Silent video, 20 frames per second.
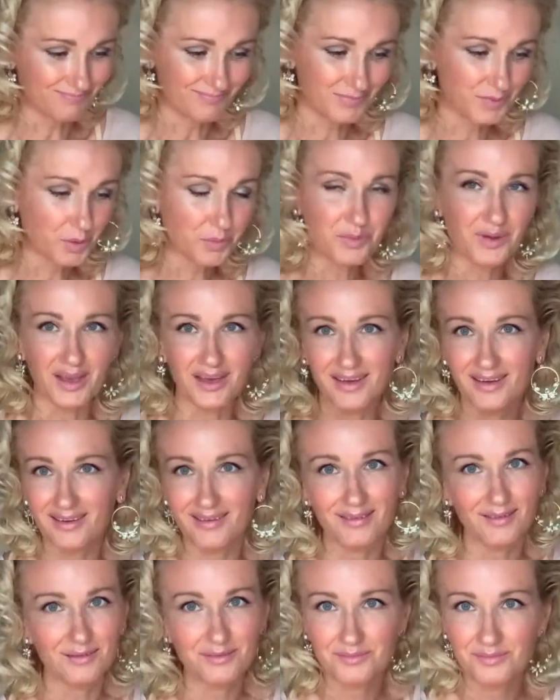No, thank
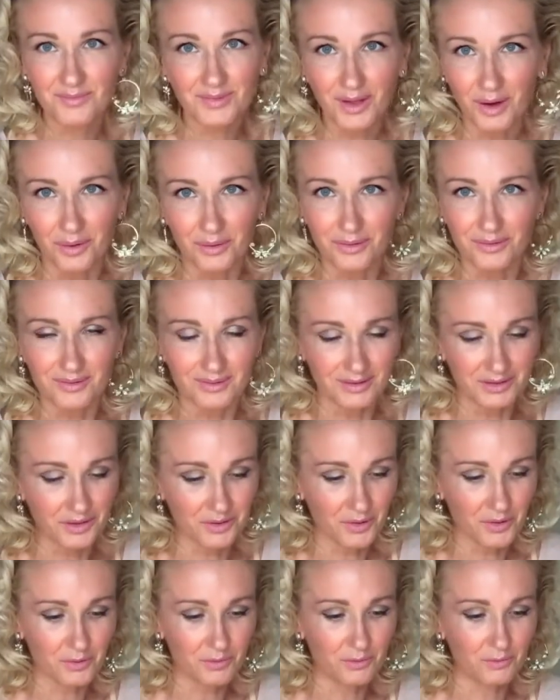you. No,
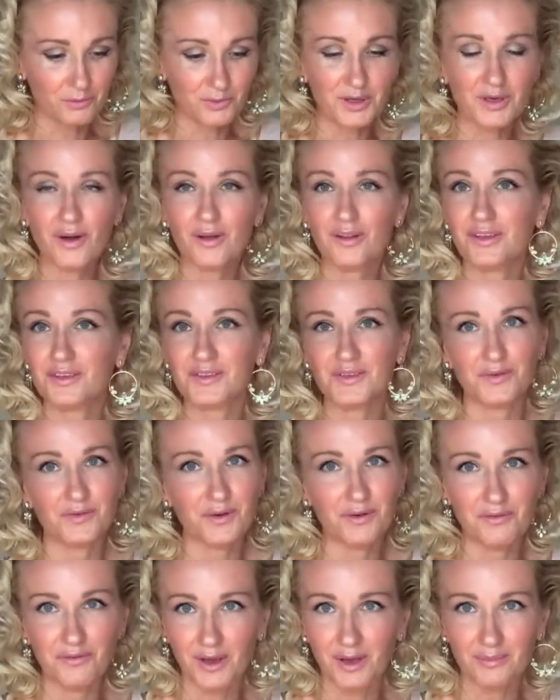regardless if
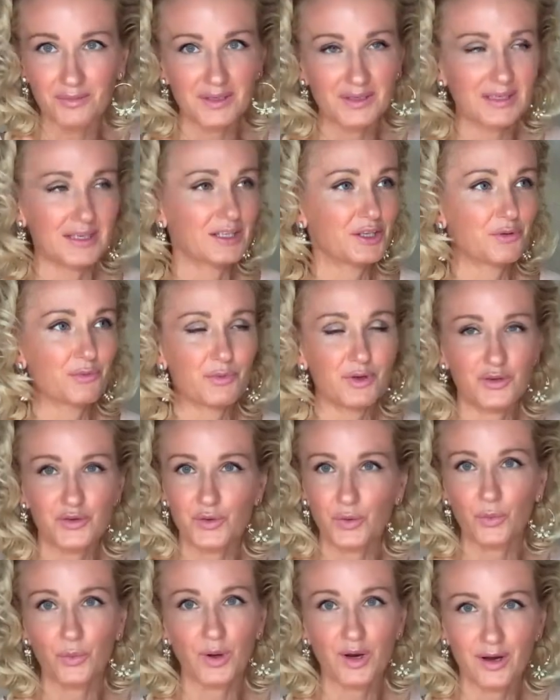they're famous and they're rich
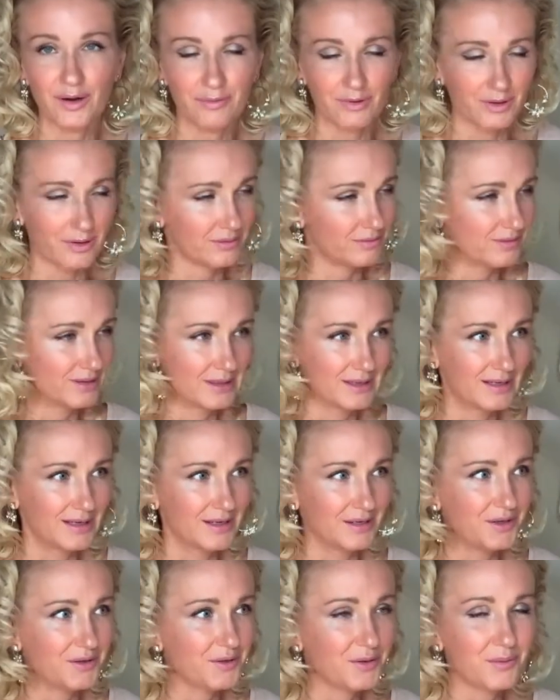or whatever,
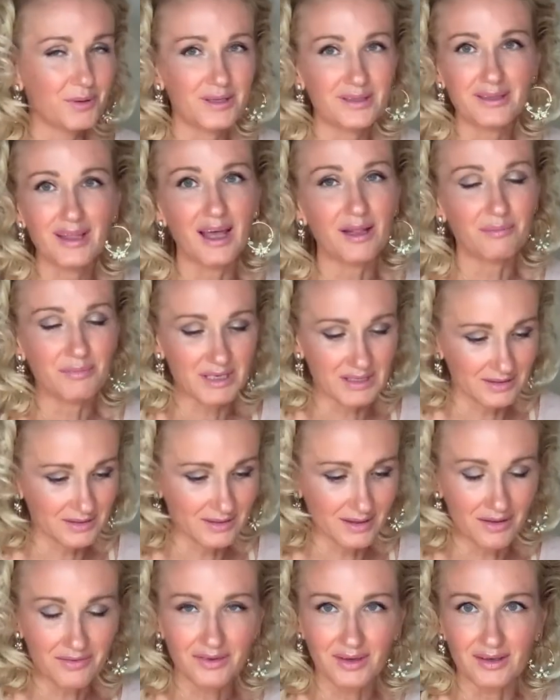you know what, that means
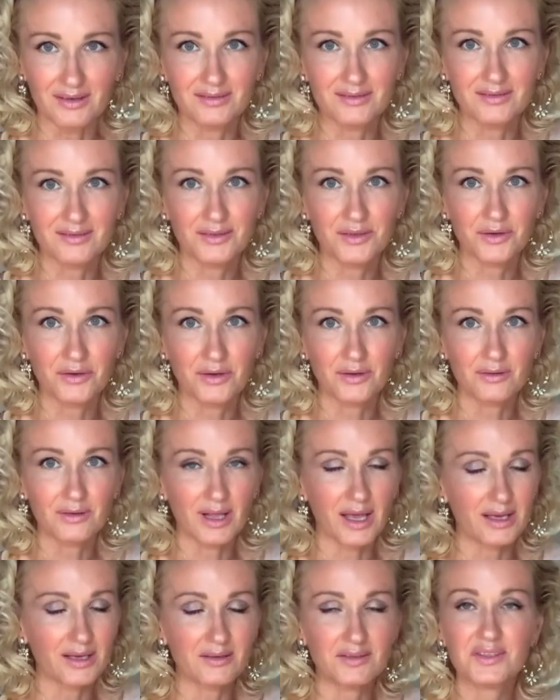nothing.
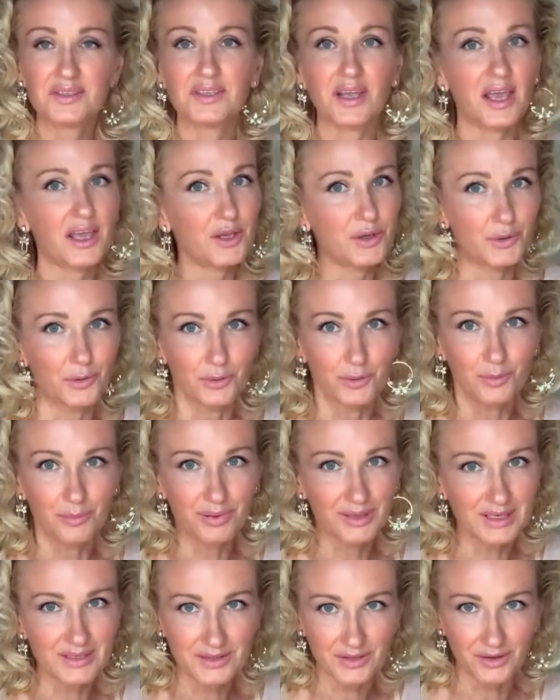Like, stay you,
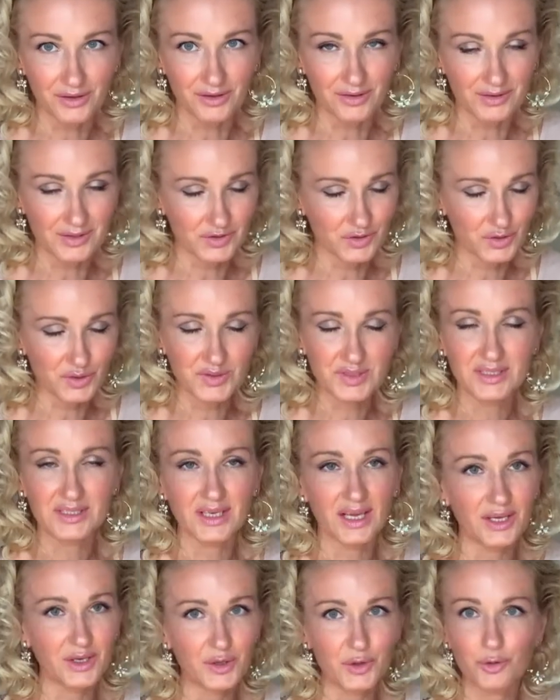please, girls, just
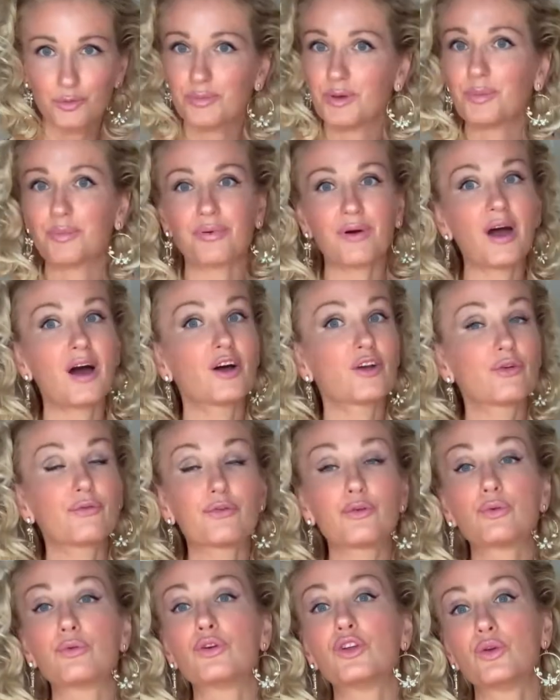stay you. Be proud of
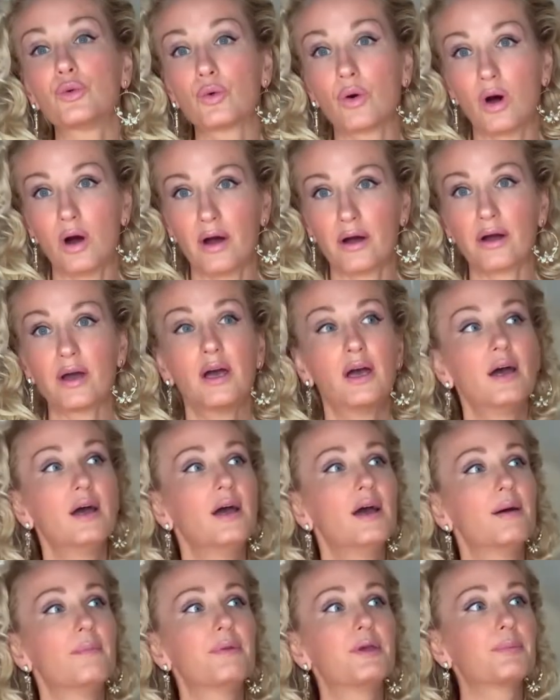who you are.
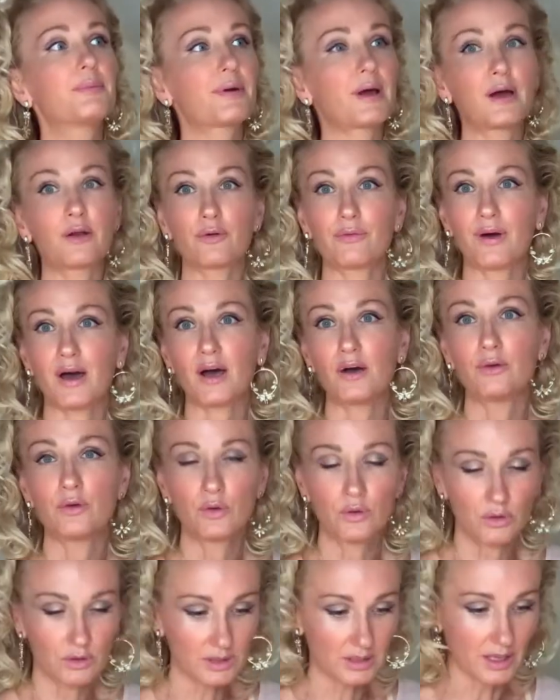Be proud of how you
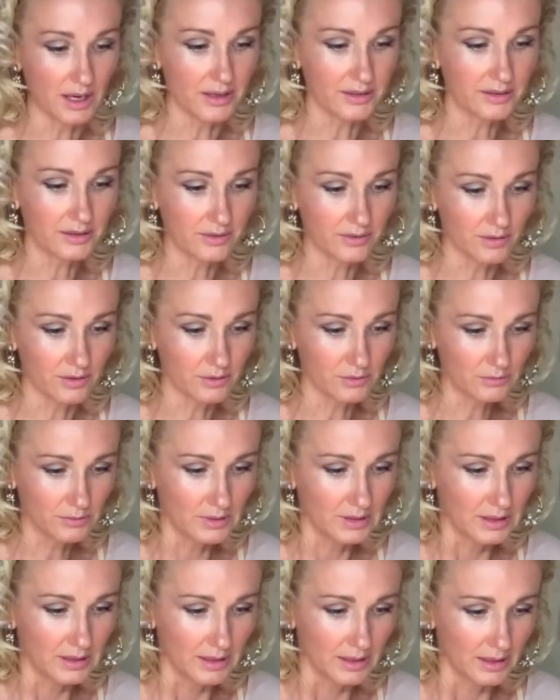look like, and
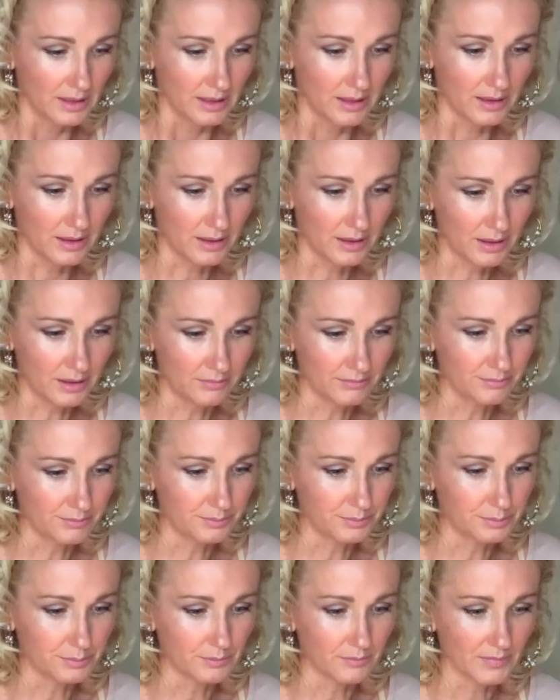
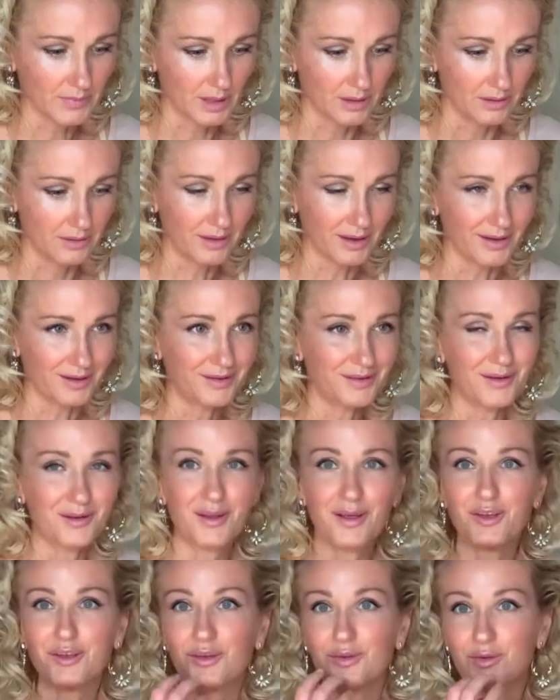then
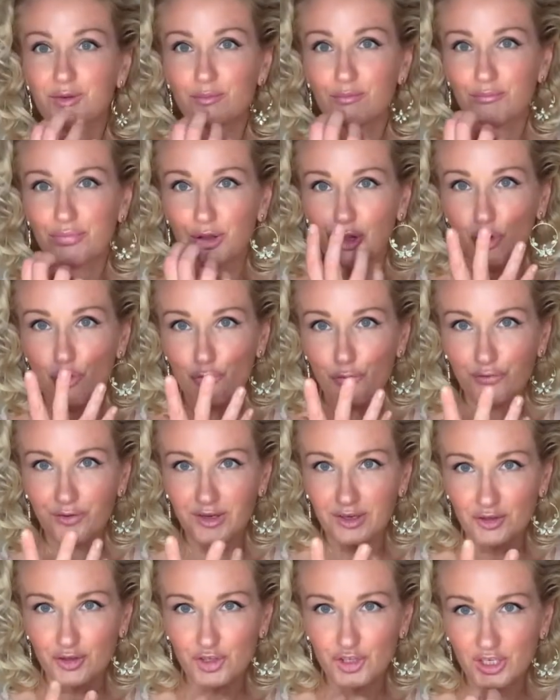like these
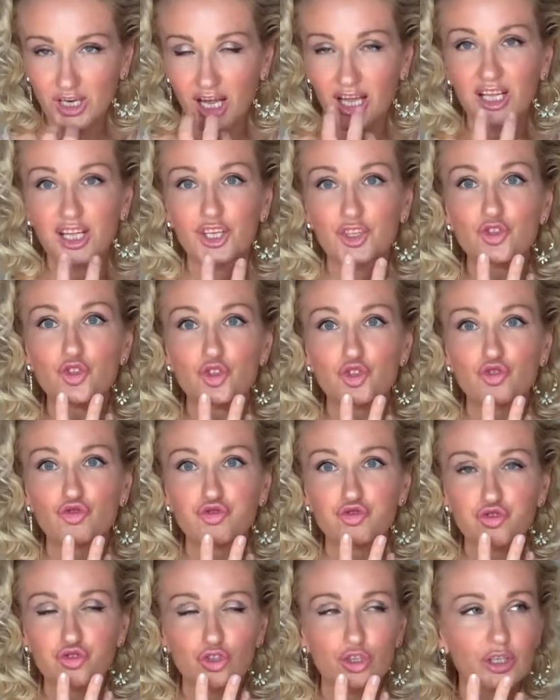blowfish kind of
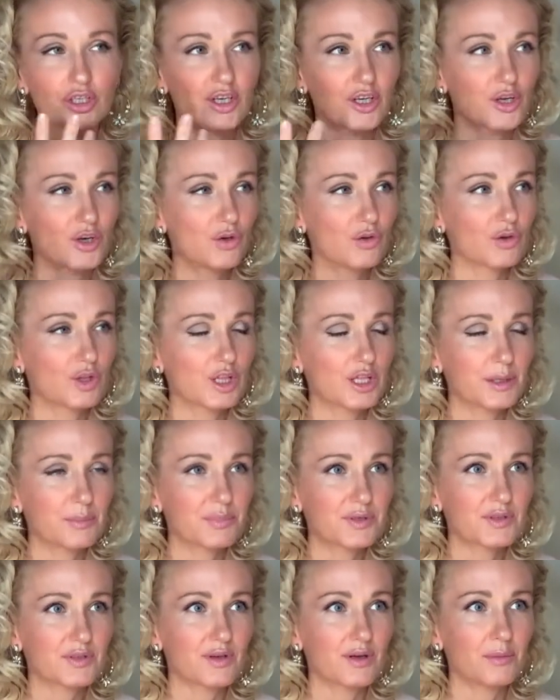lips.